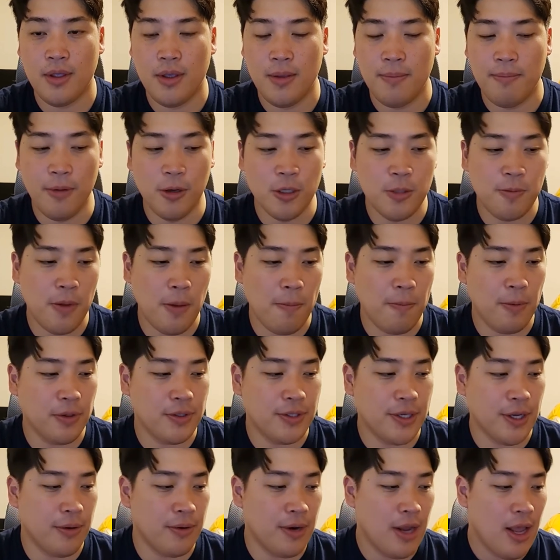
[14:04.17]
Most people
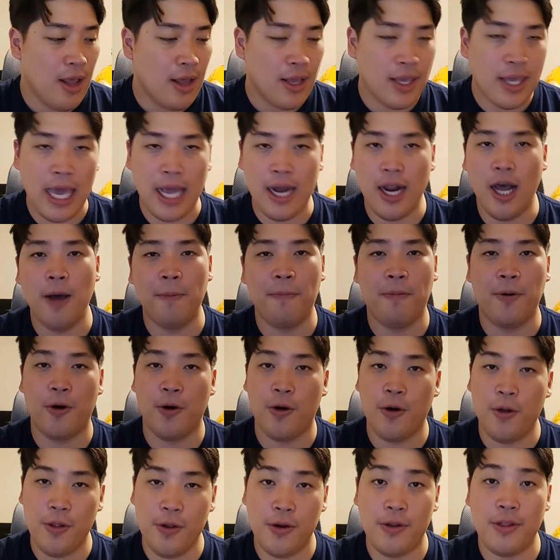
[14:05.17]
don't get up
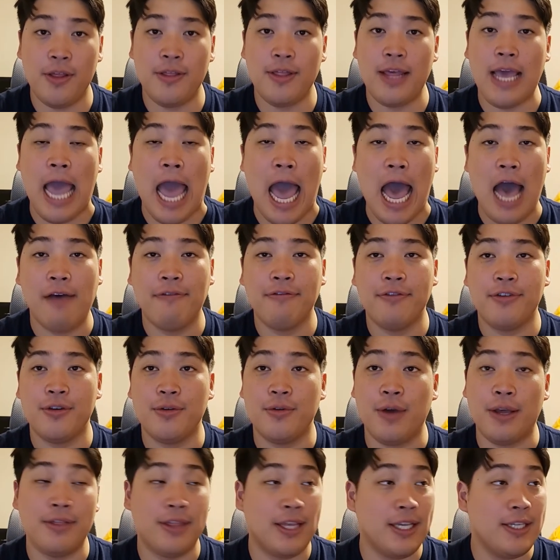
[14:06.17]
earlier than they have
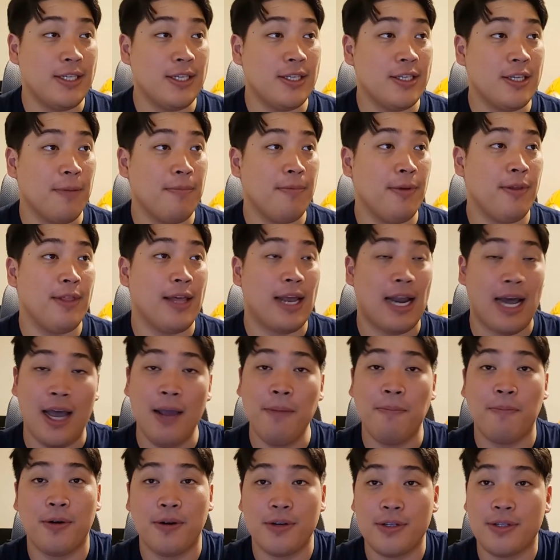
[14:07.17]
to, and this is something that I
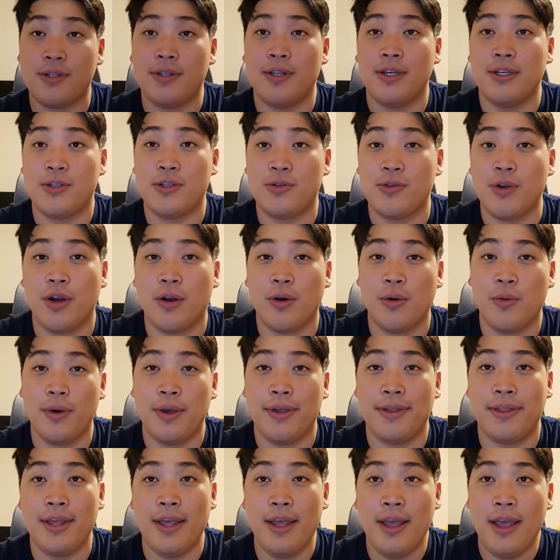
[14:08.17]
personally struggle with,